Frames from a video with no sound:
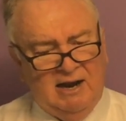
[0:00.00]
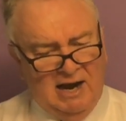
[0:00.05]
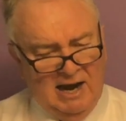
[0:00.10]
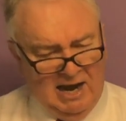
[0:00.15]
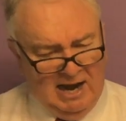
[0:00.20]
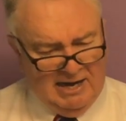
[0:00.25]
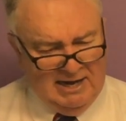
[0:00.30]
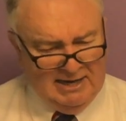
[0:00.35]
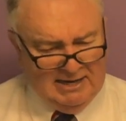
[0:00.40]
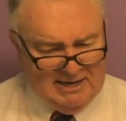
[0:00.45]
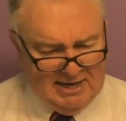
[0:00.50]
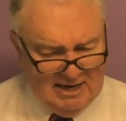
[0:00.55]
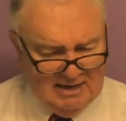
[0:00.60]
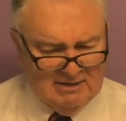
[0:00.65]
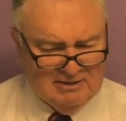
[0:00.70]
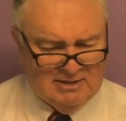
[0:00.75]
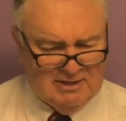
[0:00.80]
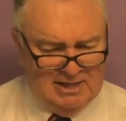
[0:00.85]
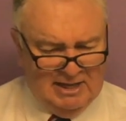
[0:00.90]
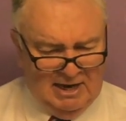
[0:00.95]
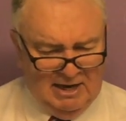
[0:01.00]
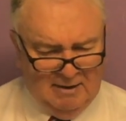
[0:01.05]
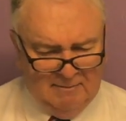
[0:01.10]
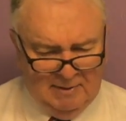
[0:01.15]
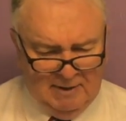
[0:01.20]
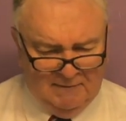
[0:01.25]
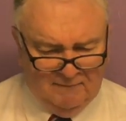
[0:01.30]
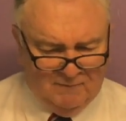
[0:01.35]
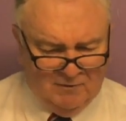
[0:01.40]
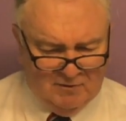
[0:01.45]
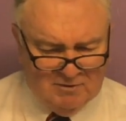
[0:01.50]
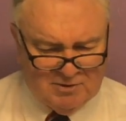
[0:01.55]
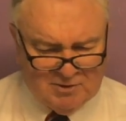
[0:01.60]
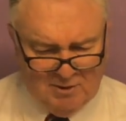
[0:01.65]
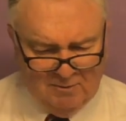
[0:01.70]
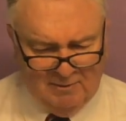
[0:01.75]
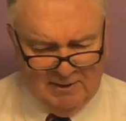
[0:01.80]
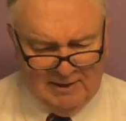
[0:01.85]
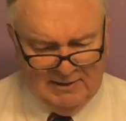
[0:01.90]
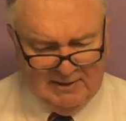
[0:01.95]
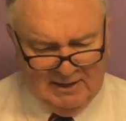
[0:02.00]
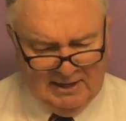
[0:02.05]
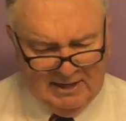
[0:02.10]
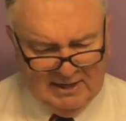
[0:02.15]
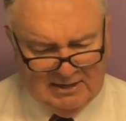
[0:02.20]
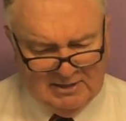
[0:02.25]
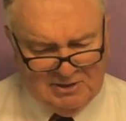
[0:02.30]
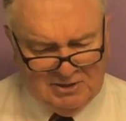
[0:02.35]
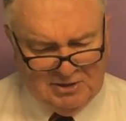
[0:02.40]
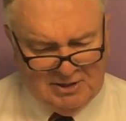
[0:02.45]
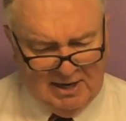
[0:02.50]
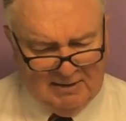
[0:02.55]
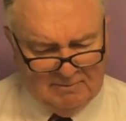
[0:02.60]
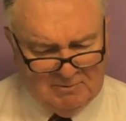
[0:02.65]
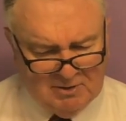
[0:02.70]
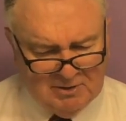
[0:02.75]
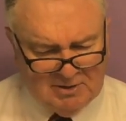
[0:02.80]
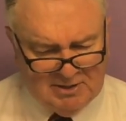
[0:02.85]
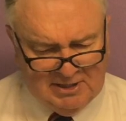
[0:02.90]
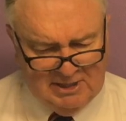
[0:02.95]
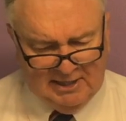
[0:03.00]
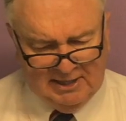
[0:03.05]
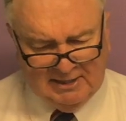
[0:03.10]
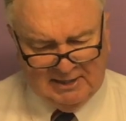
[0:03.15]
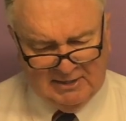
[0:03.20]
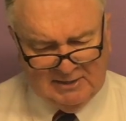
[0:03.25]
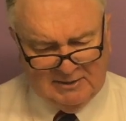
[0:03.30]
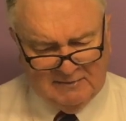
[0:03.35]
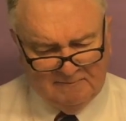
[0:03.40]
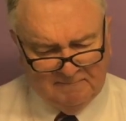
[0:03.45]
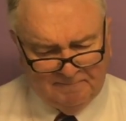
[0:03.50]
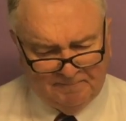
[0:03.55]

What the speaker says: And he tells them in 1 Corinthians chapter 6,